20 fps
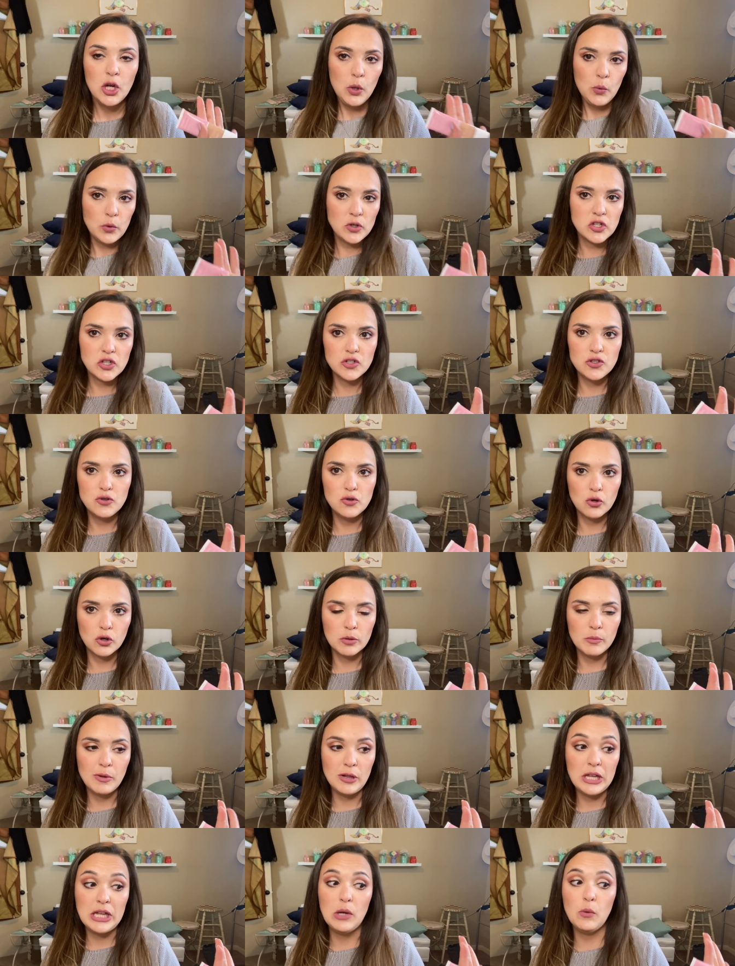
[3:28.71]
which is
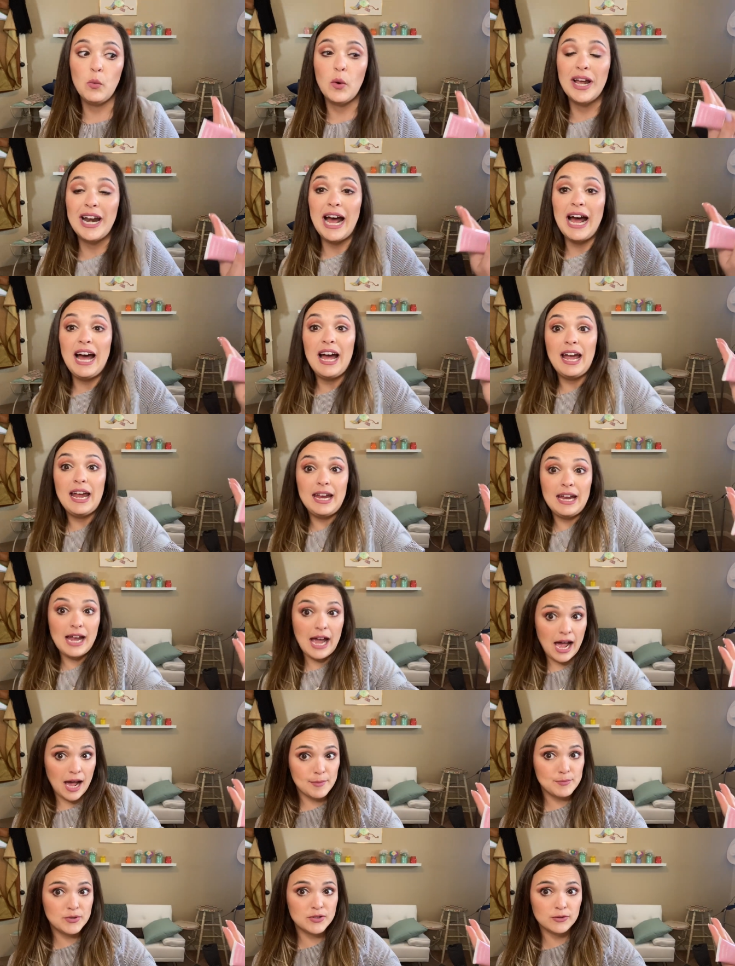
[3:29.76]
normally what I
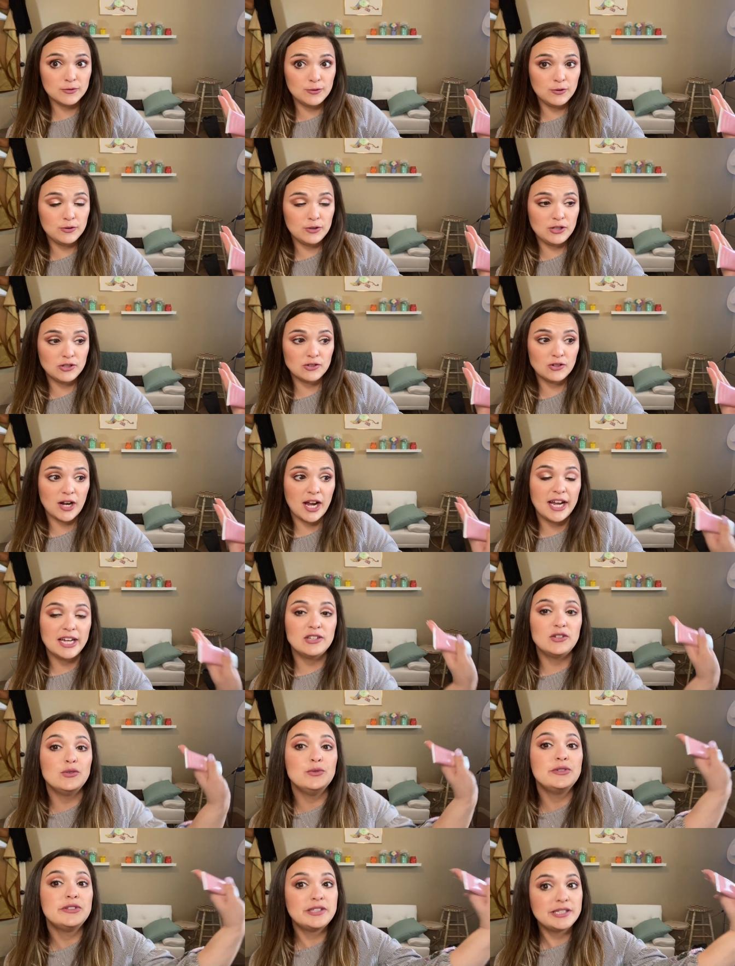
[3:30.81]
absolutely try
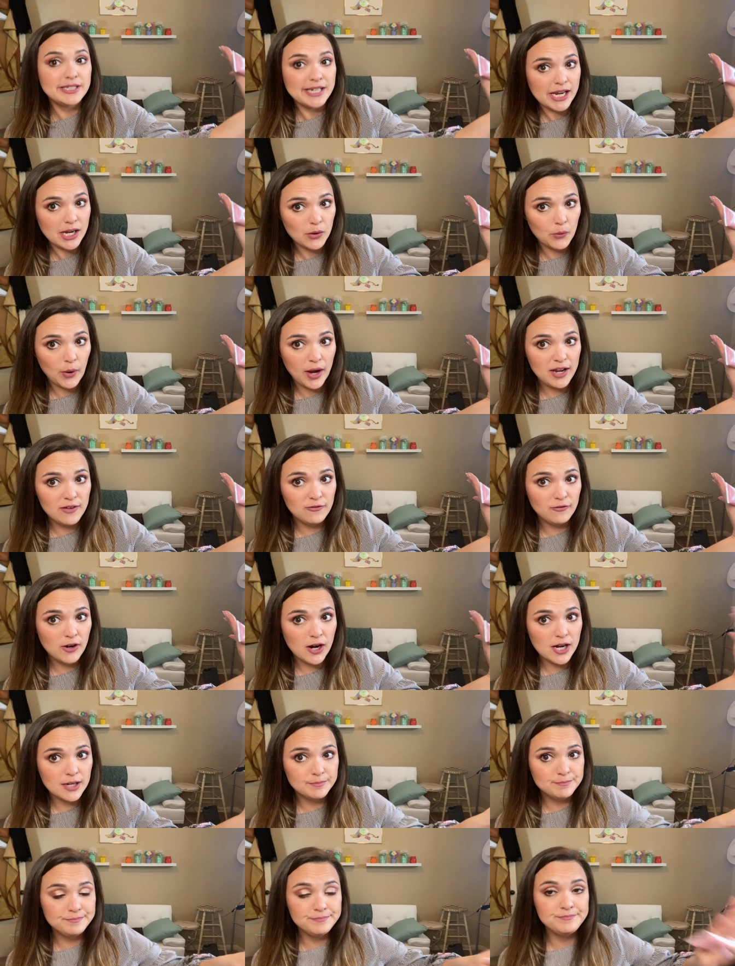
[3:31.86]
to stay away
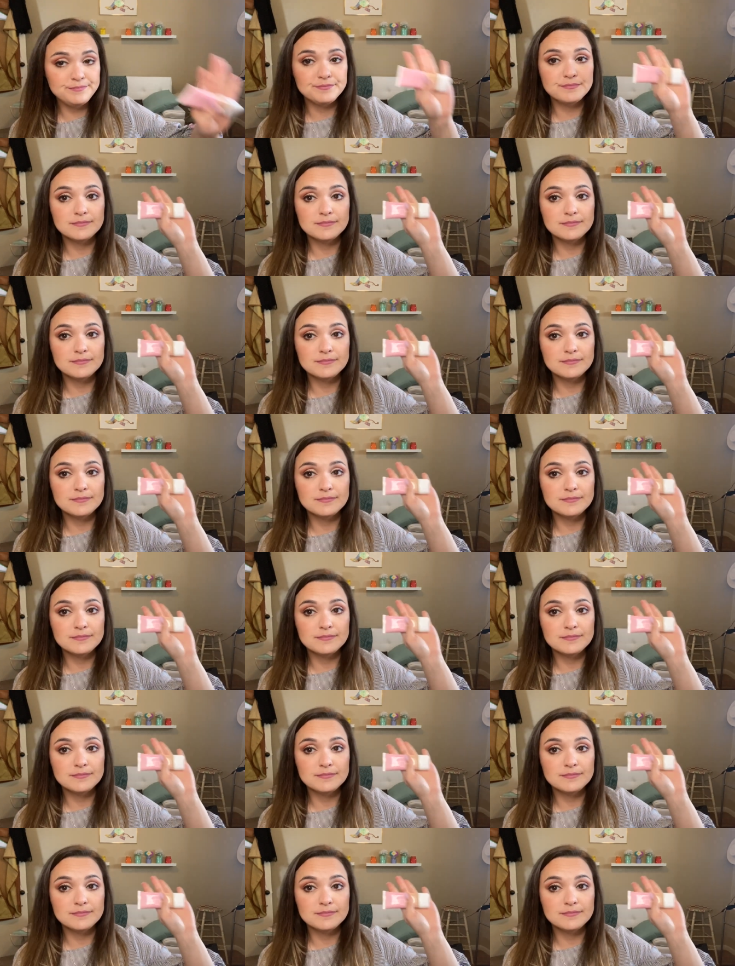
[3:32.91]
from.